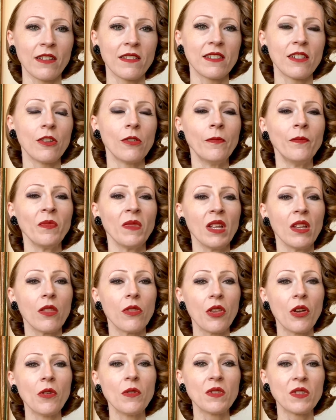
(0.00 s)
So
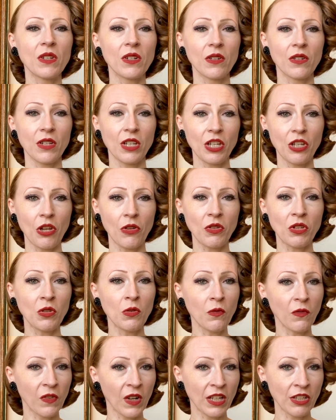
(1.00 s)
those are, you know, you
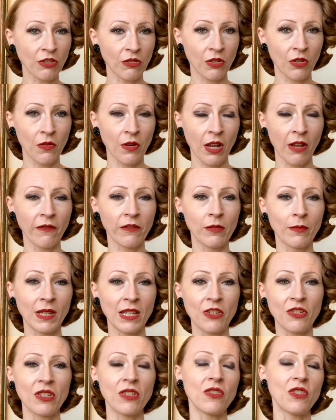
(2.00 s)
find your own
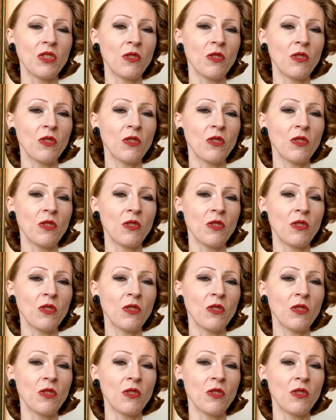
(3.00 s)
affirmations,